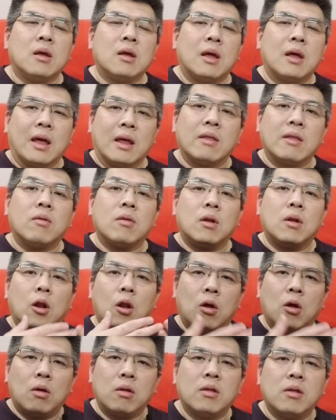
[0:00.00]
and
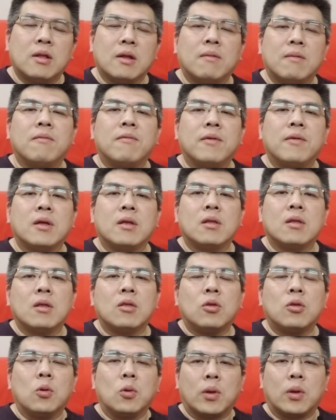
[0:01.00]
learn something
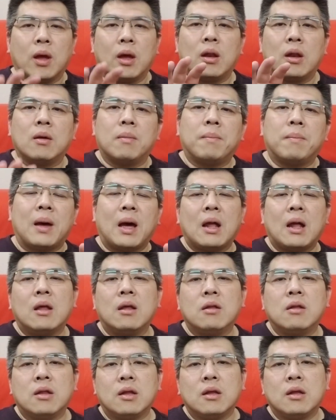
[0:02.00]
together,
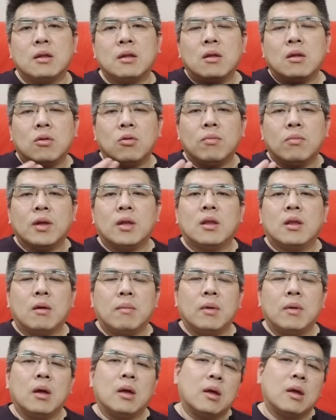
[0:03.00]
balance it. You may tell
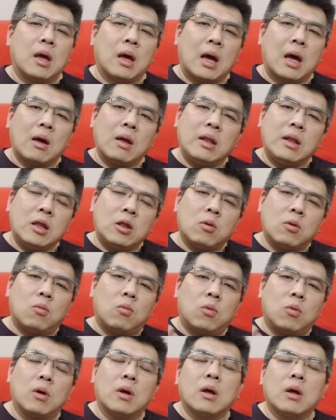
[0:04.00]
me, hey, I need to
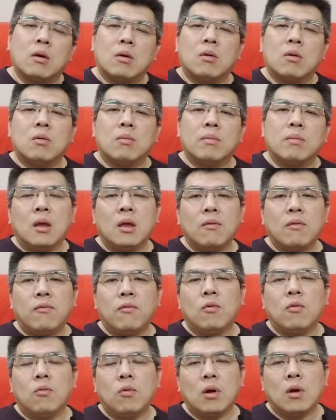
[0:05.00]
work at home. If
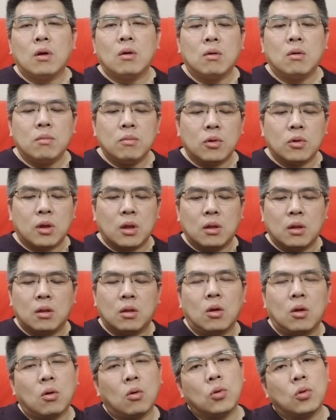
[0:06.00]
you work at home, you can
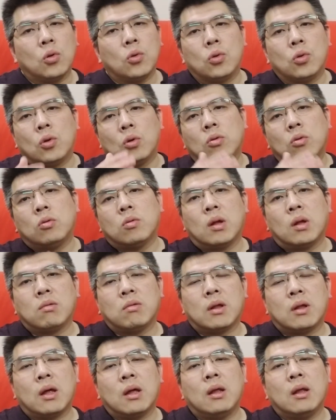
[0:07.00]
go to those
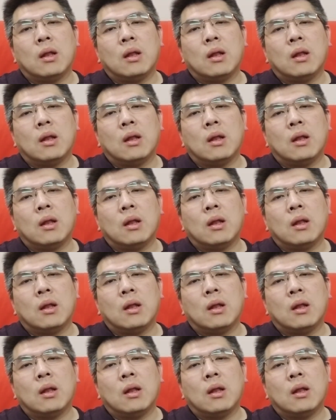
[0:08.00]
websites